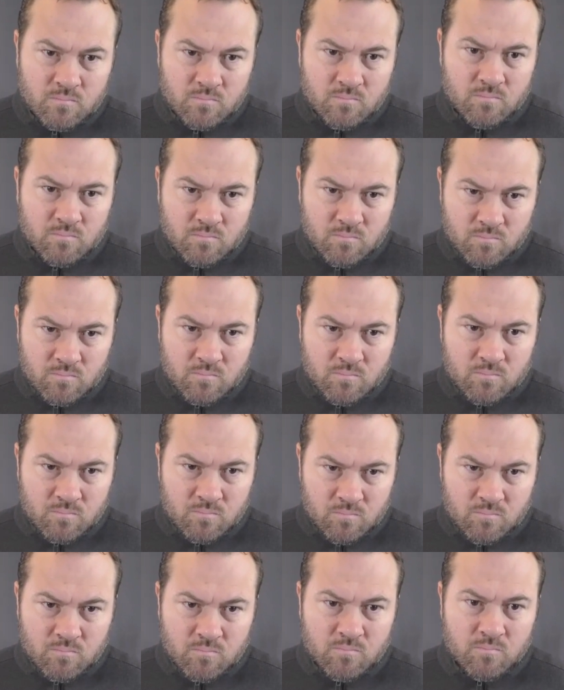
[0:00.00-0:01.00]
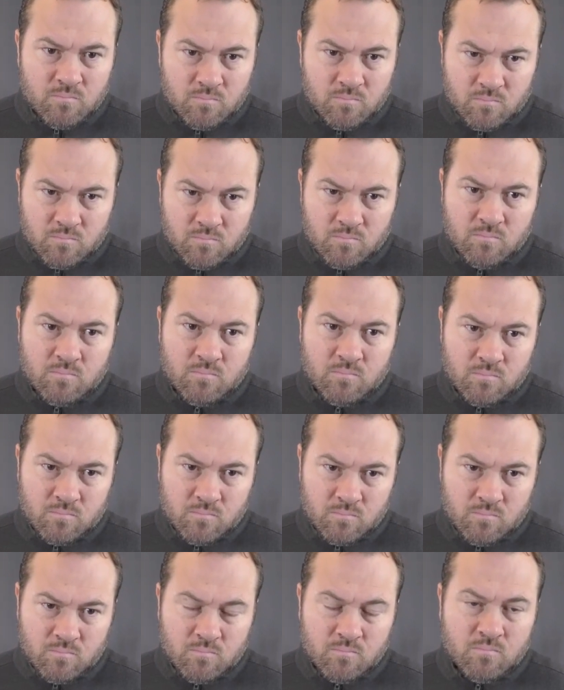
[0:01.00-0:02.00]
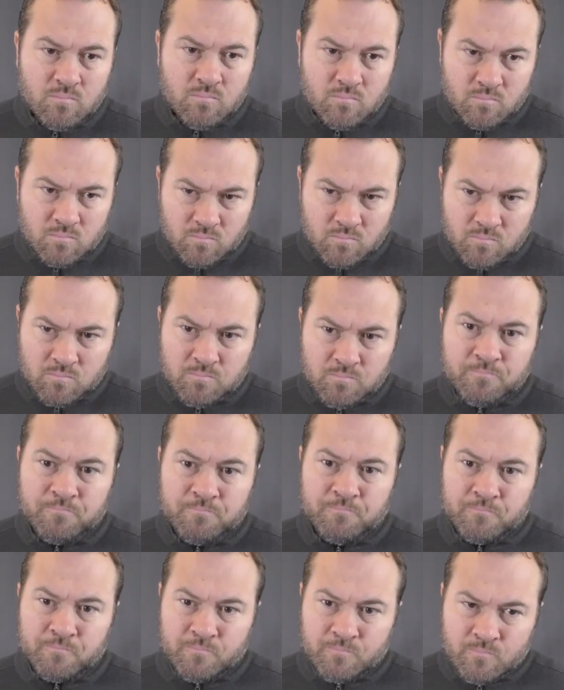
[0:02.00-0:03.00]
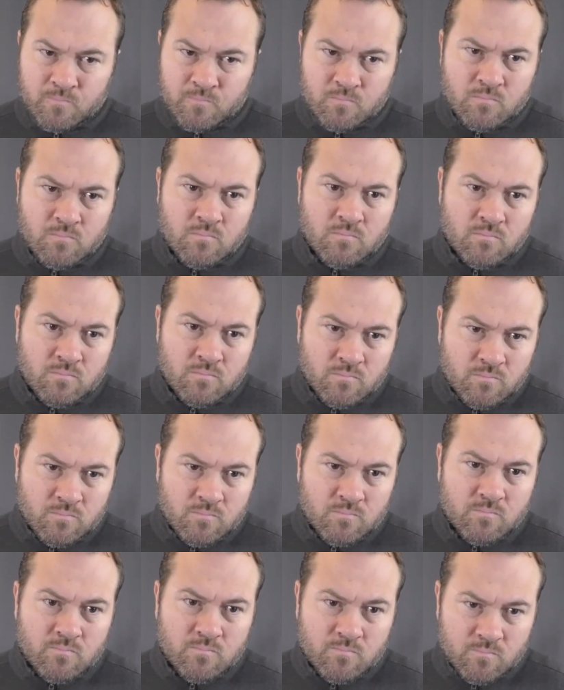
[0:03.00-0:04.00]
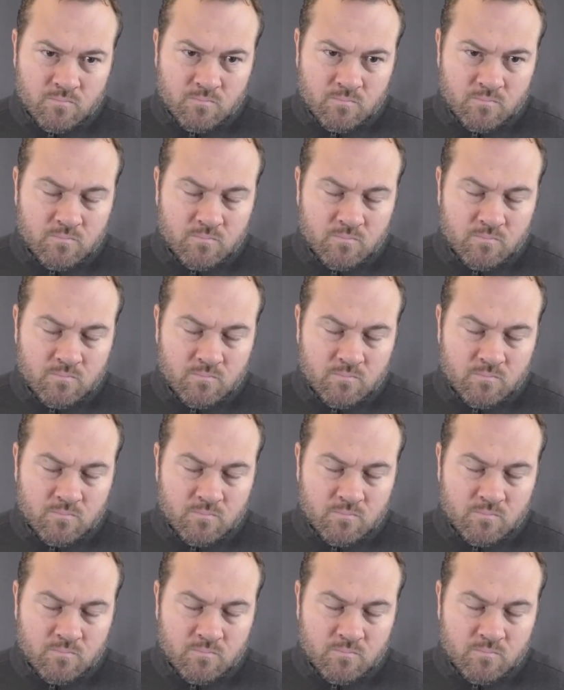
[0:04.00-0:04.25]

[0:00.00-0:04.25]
[no speech]